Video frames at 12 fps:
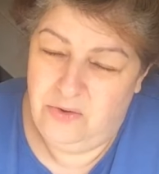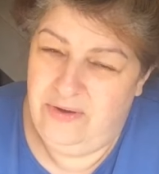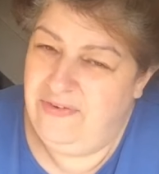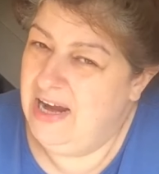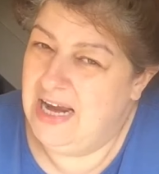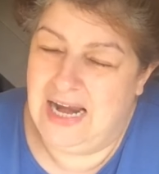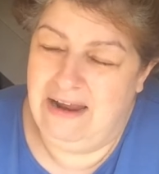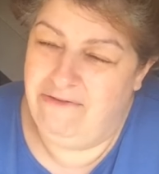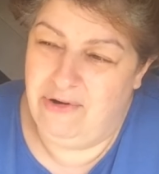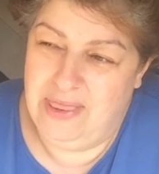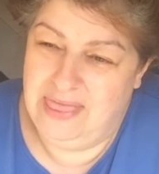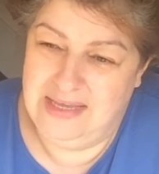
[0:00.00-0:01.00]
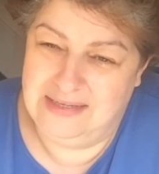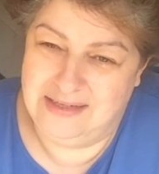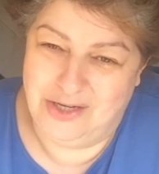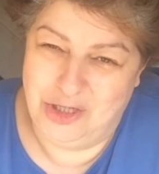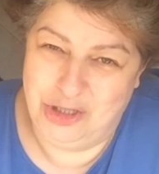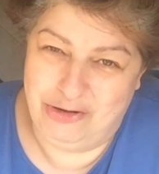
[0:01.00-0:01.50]
we're very clever in this
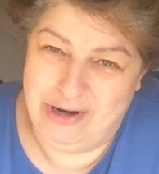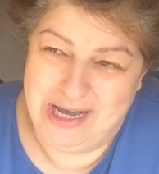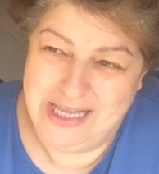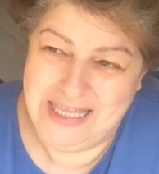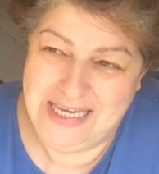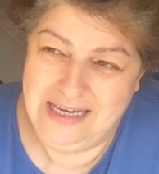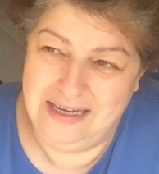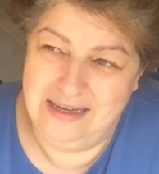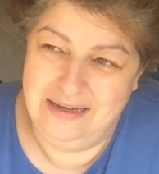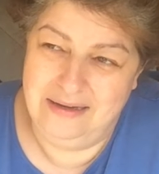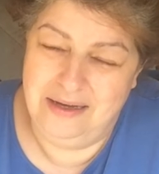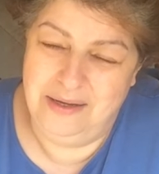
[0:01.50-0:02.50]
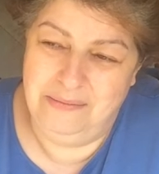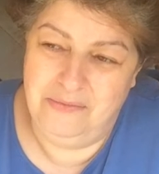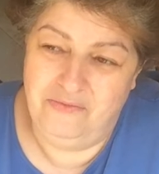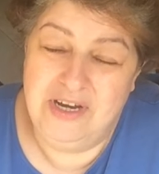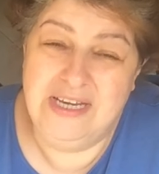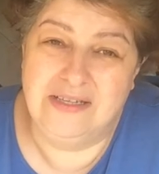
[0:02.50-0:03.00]
country, I think, at
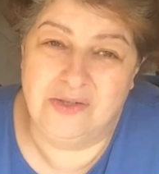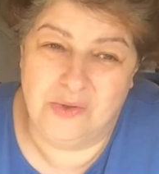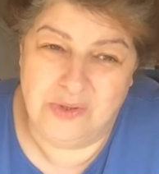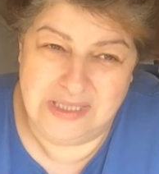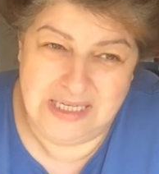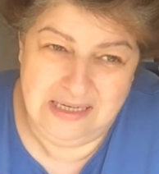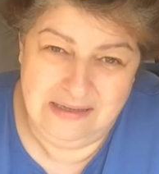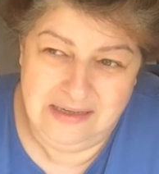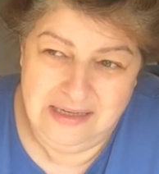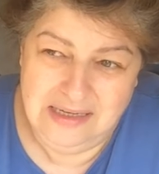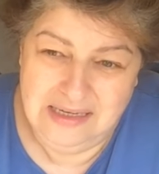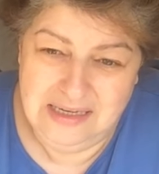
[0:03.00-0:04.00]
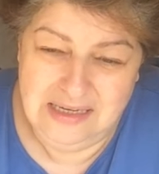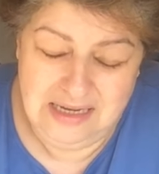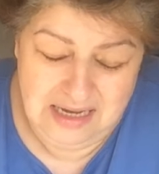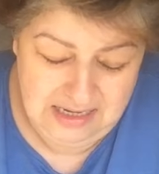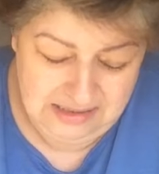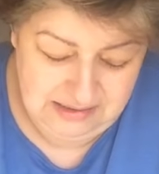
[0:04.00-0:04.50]
resourcing
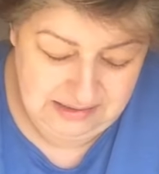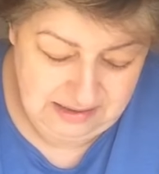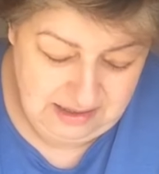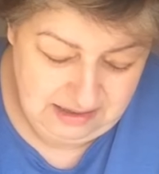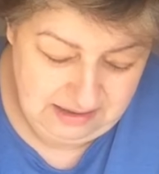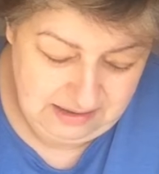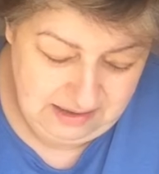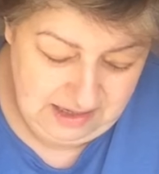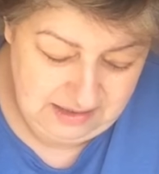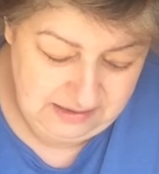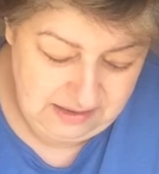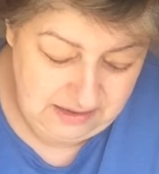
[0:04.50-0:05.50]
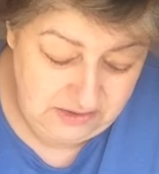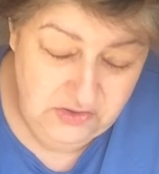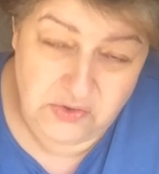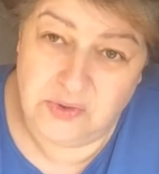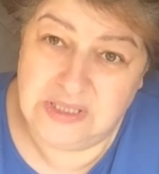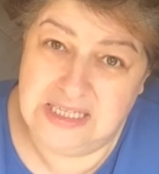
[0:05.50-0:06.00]
and
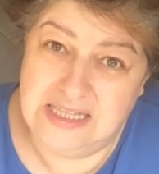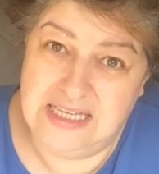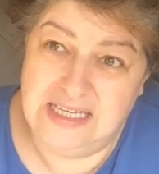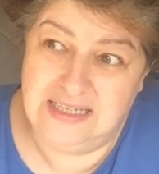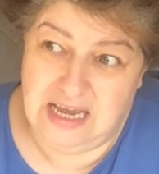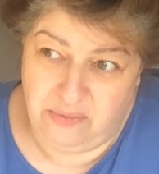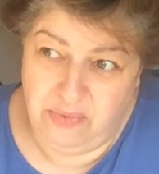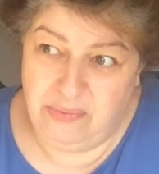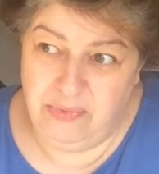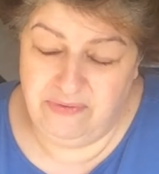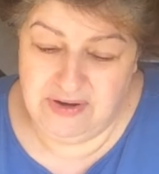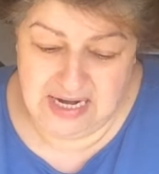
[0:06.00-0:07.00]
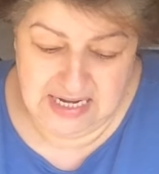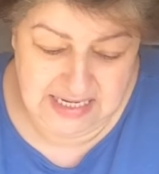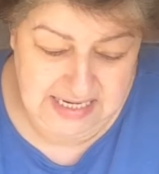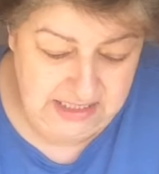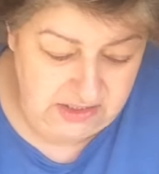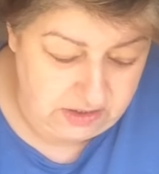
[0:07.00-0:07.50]
sorting things out when we really
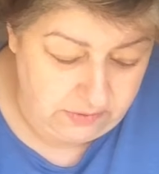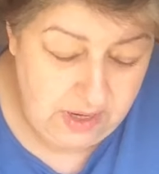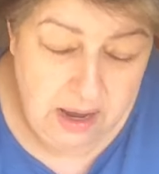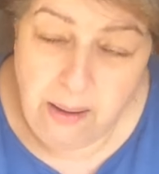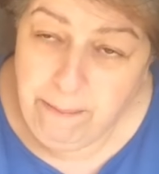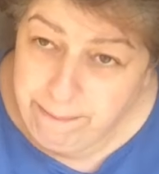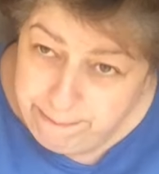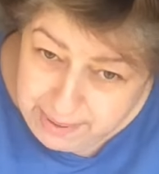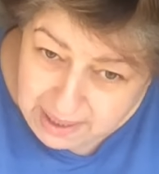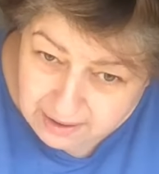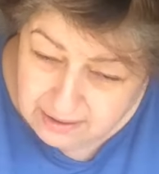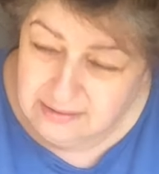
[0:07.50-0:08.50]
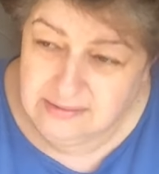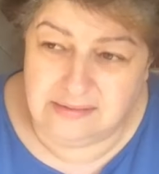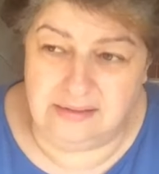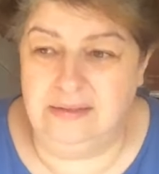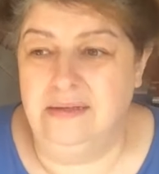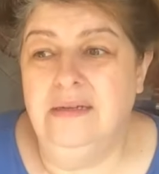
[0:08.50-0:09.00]
need to.
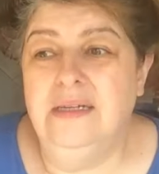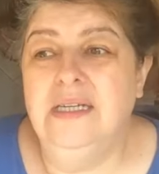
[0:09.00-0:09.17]
But